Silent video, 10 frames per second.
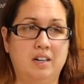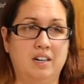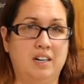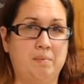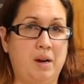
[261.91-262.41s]

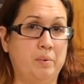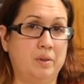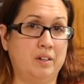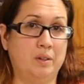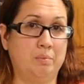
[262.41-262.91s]
I
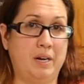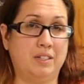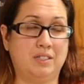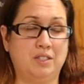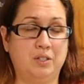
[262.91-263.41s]
wouldn't go
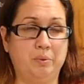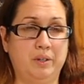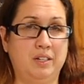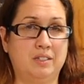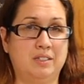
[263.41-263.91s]
past the 2
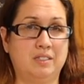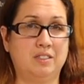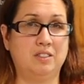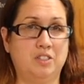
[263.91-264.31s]
weeks